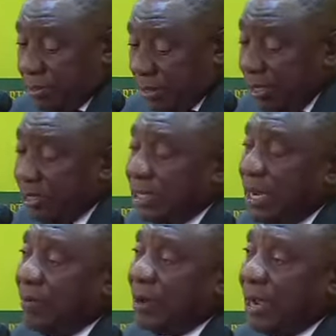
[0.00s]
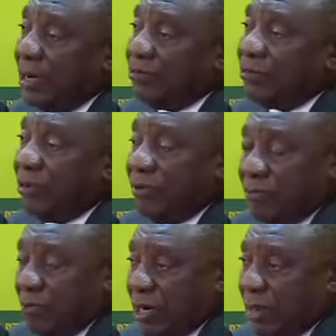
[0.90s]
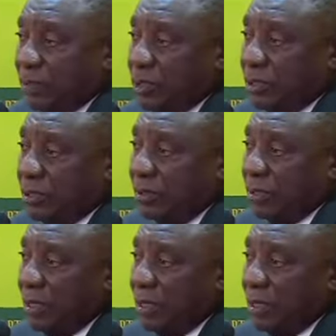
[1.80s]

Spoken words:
rid our country of corruption